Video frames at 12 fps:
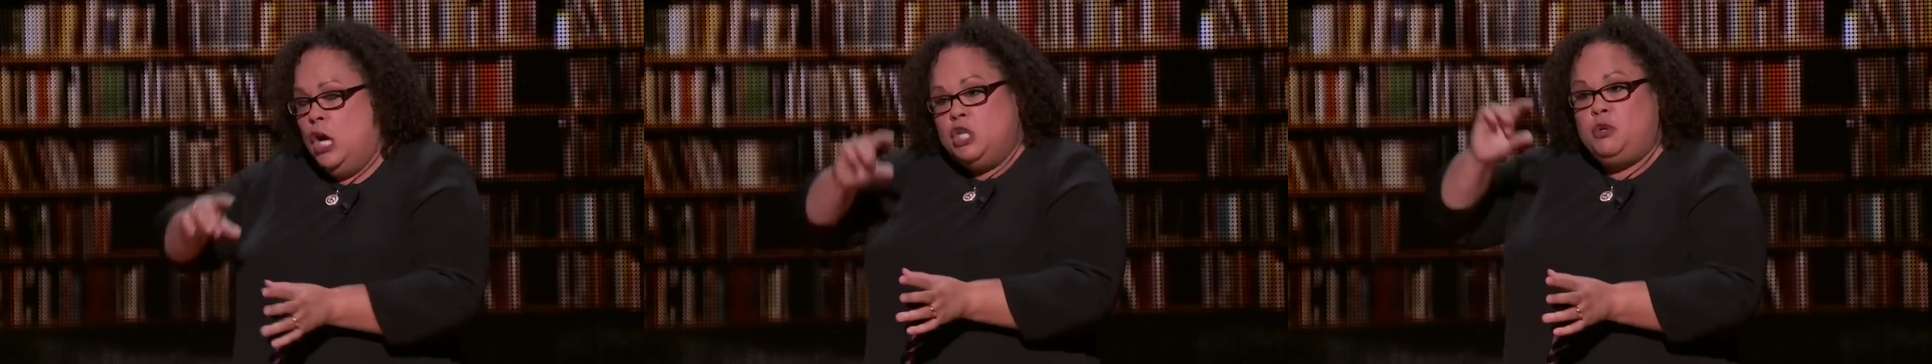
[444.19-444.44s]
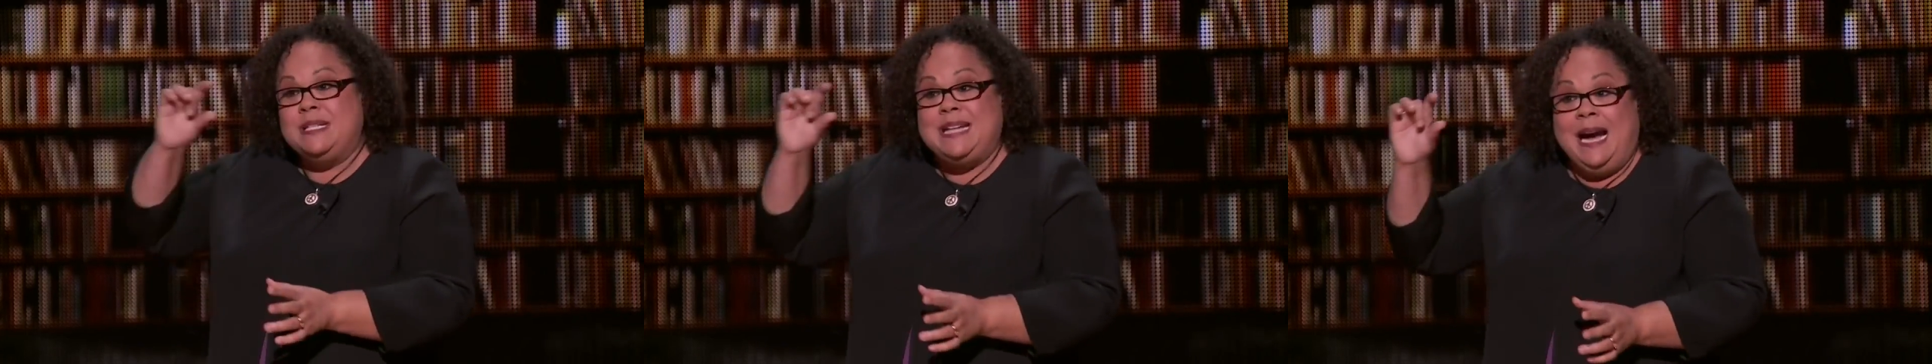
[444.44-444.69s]

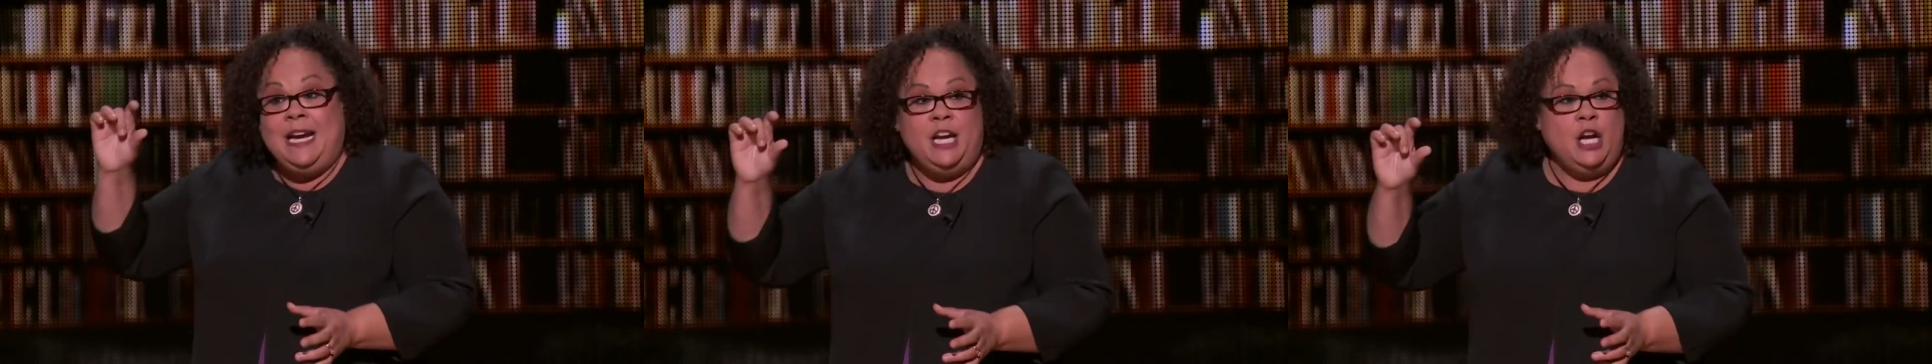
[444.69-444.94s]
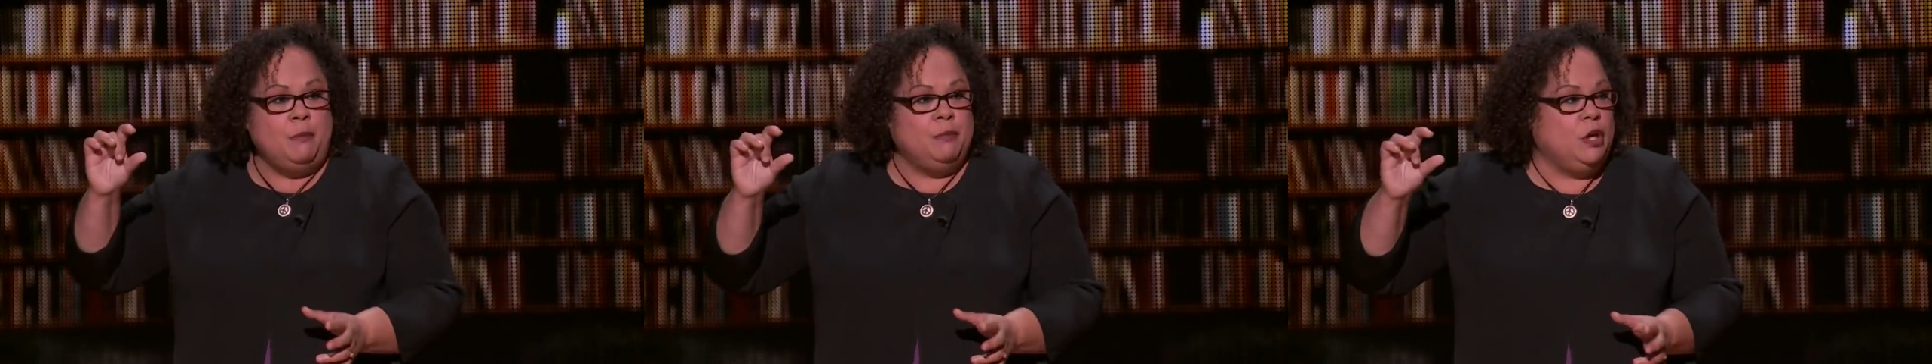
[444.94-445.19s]
to a tiny
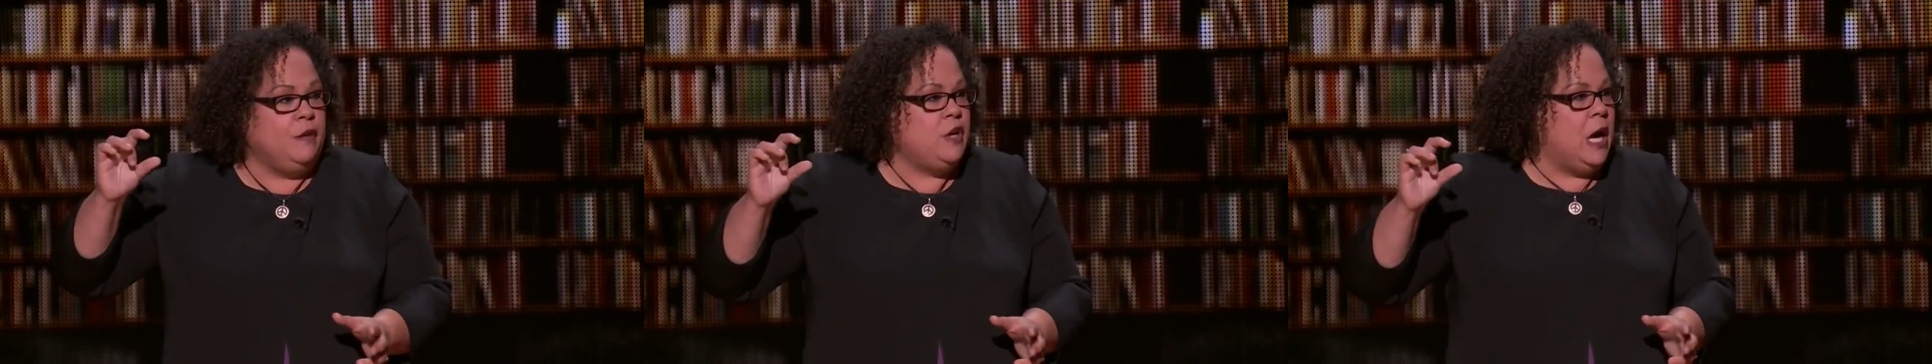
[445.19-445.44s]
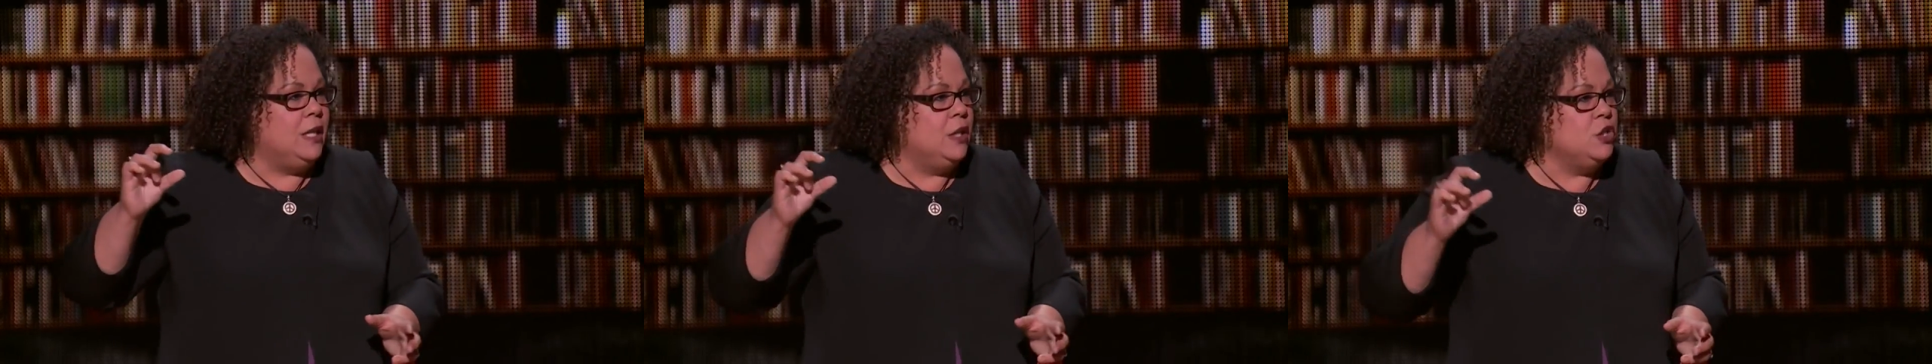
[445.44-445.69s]
number of
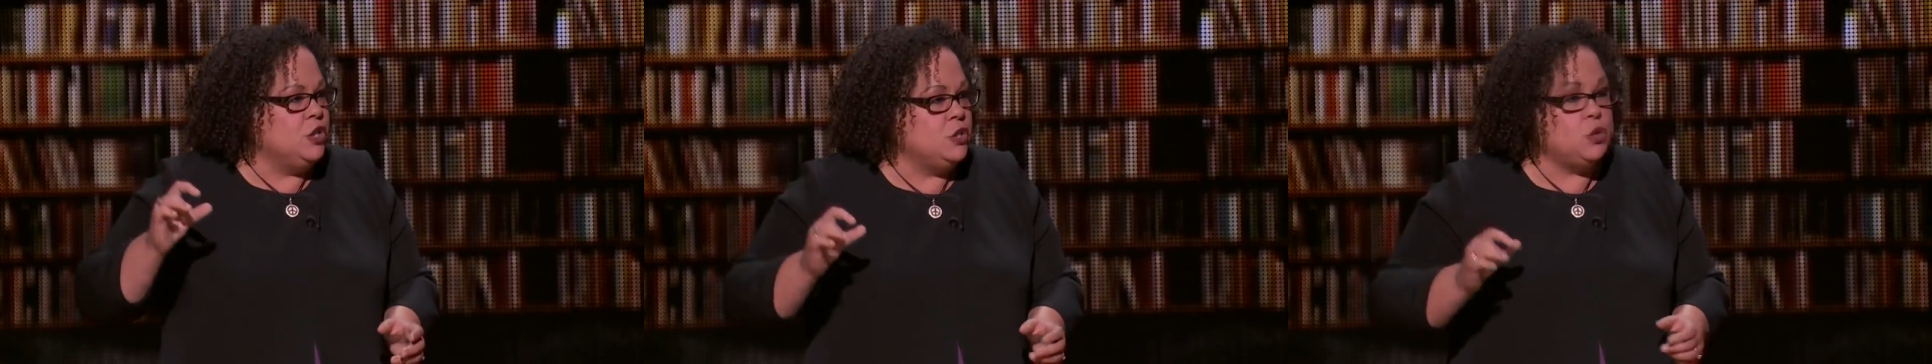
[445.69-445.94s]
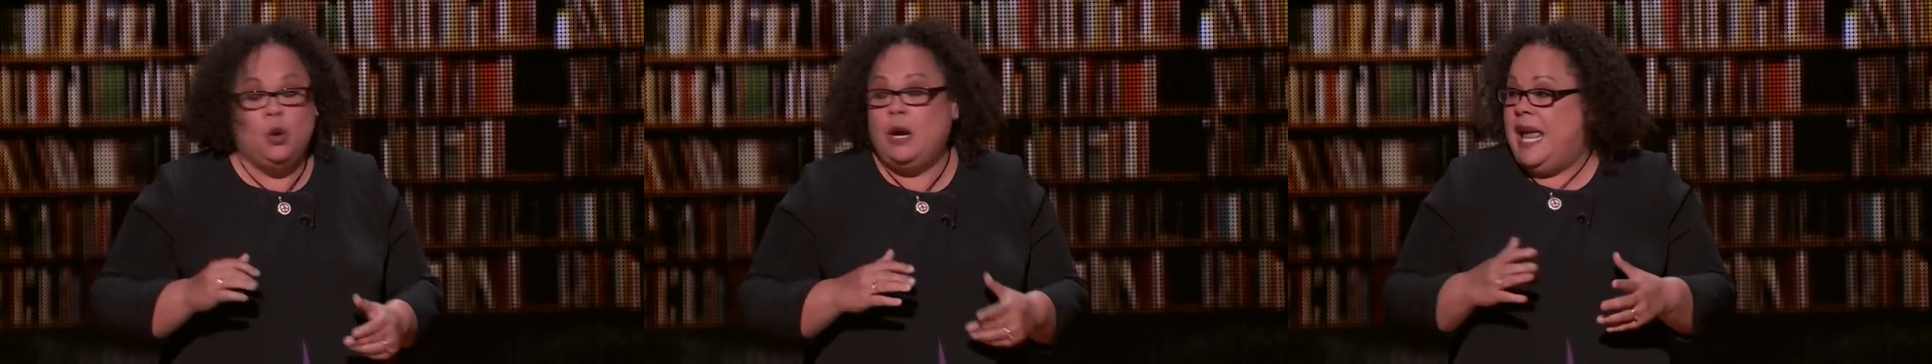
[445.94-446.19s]
colleges
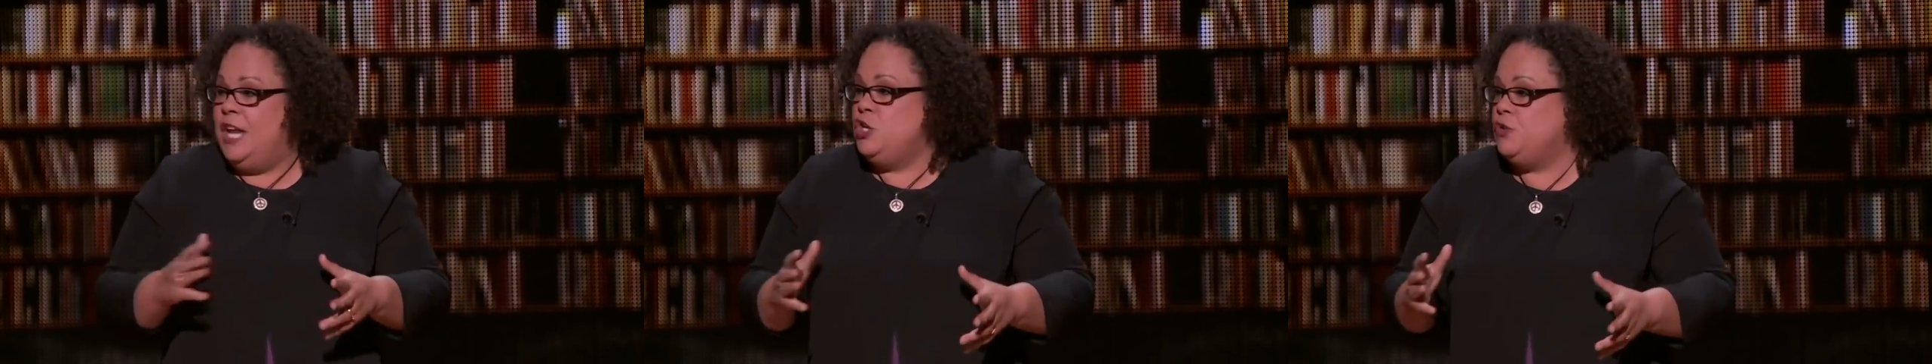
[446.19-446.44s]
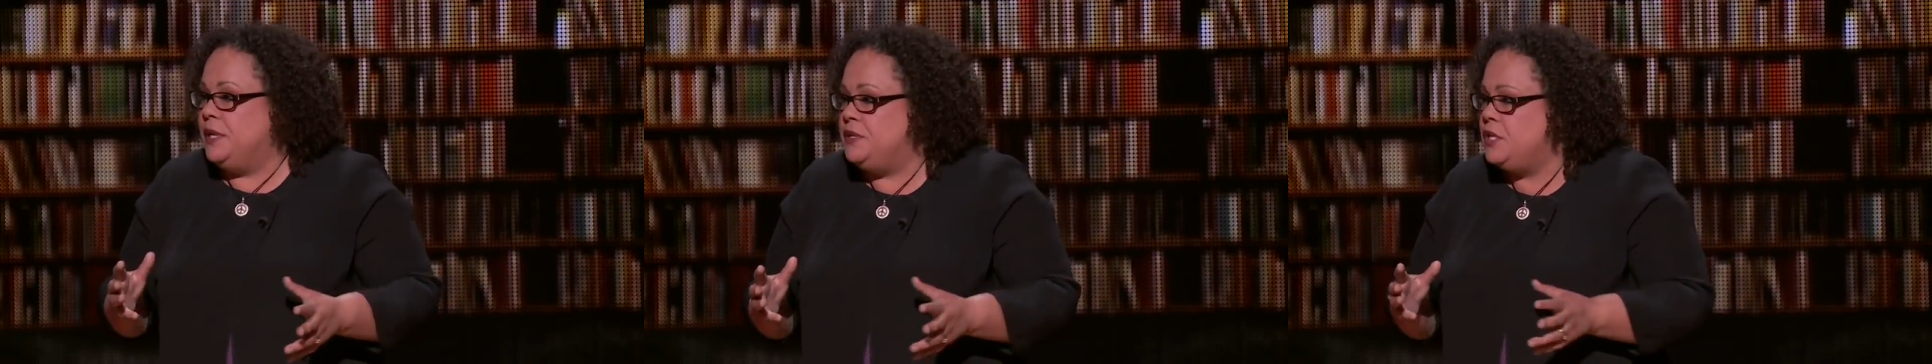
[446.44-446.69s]
or
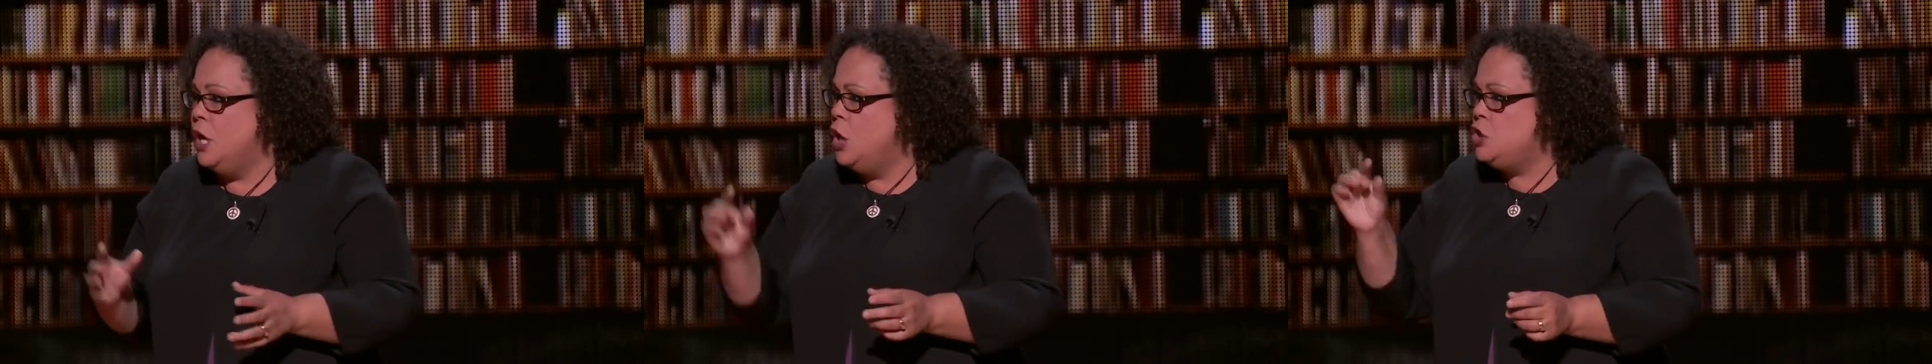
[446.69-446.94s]
entrance